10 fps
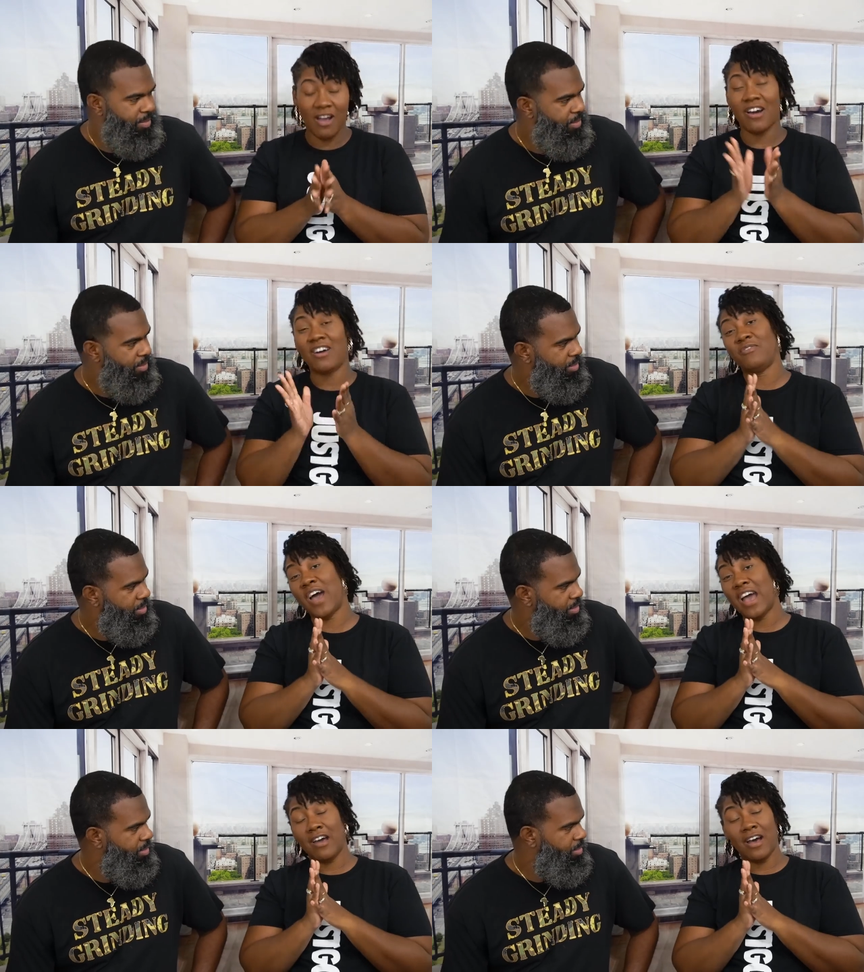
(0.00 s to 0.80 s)
Speaker 1: Unvine
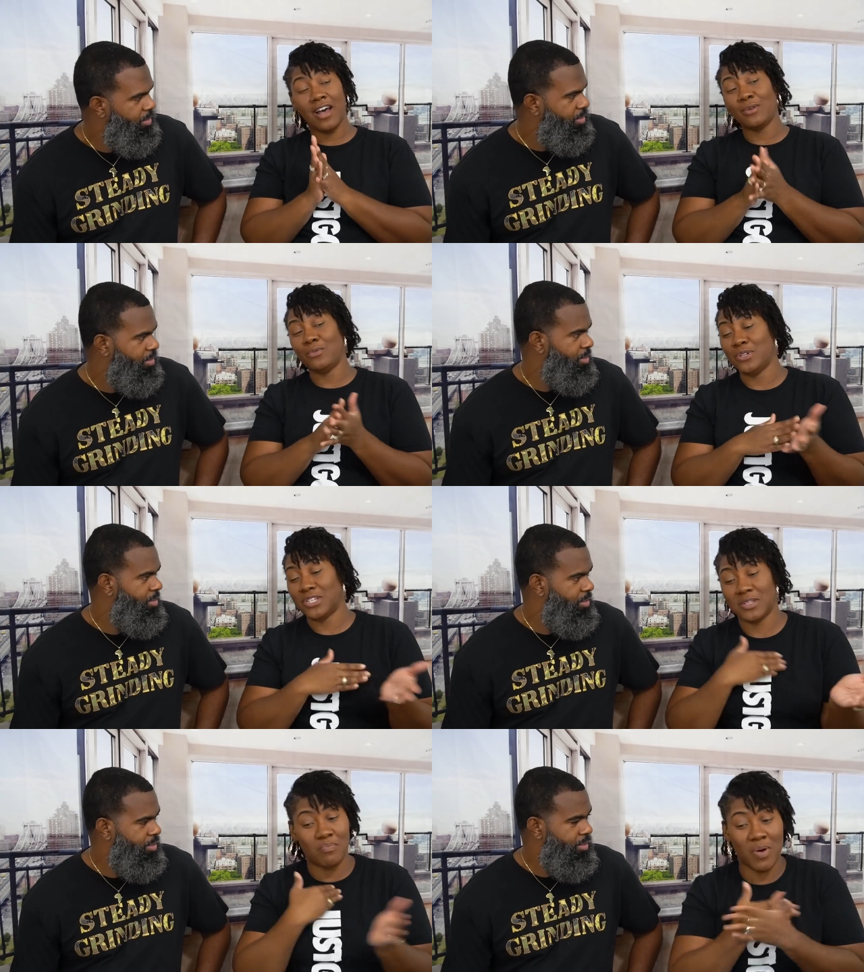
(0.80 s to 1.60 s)
uh, Hollywood
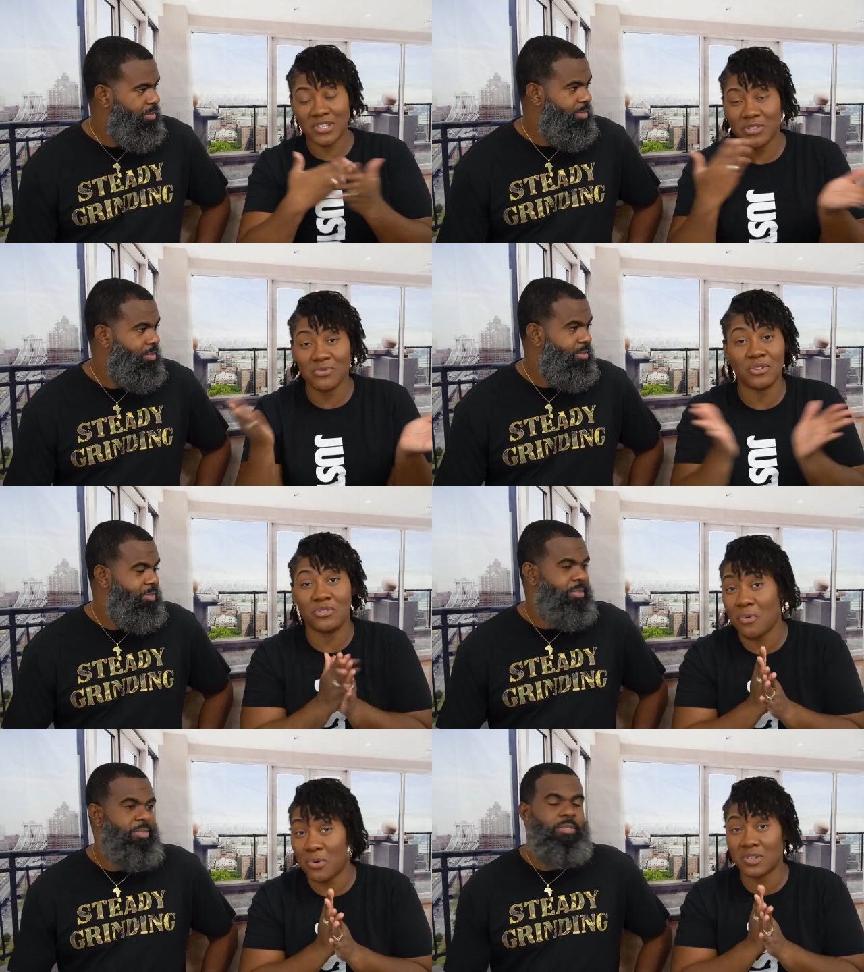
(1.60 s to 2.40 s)
just bust through the
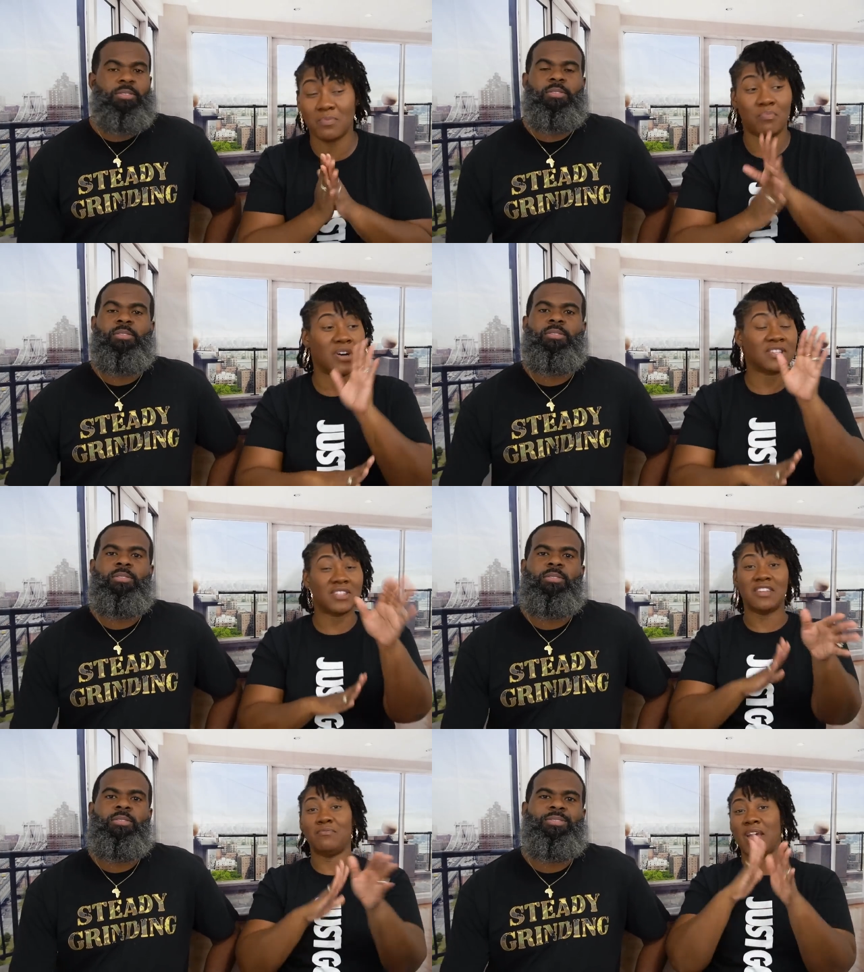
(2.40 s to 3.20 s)
doors,
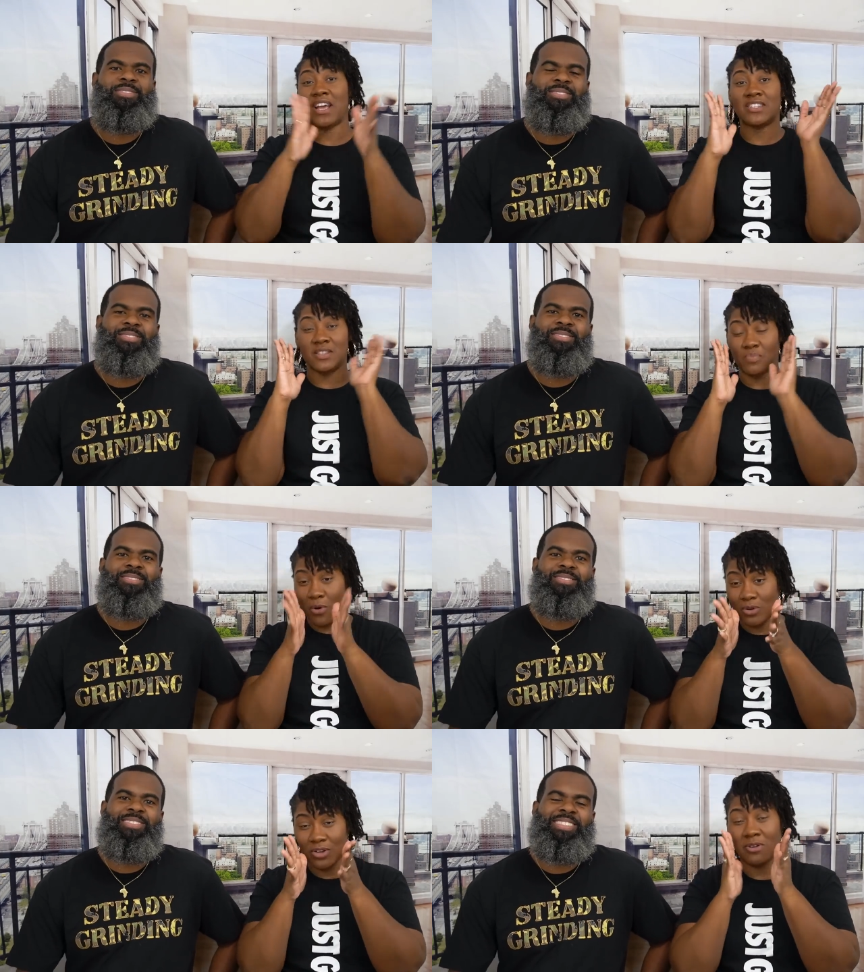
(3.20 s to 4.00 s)
bust in past his
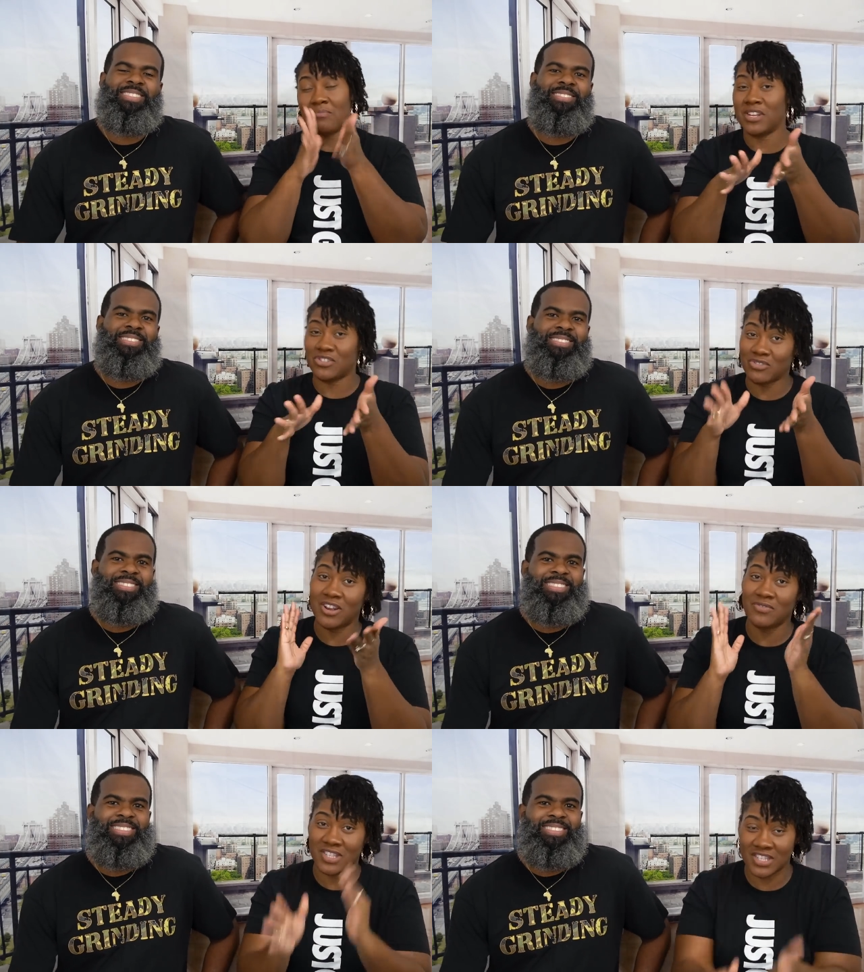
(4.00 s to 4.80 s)
polo
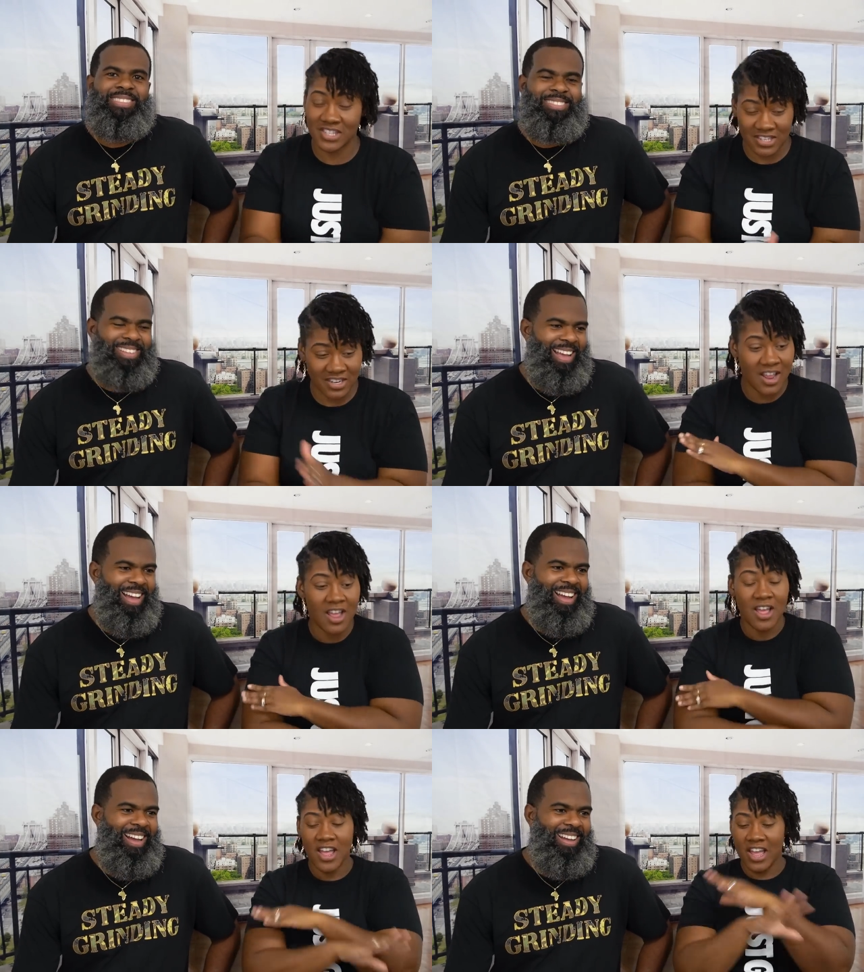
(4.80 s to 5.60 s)
administrative assistant,
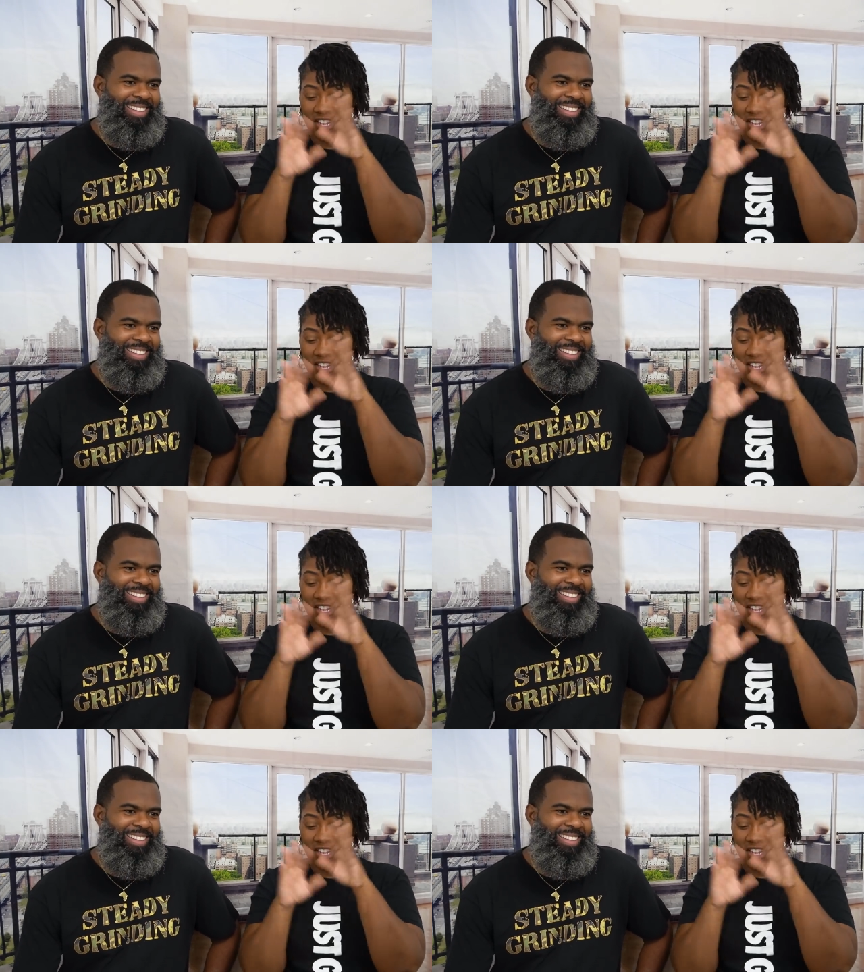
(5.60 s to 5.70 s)
uh-huh.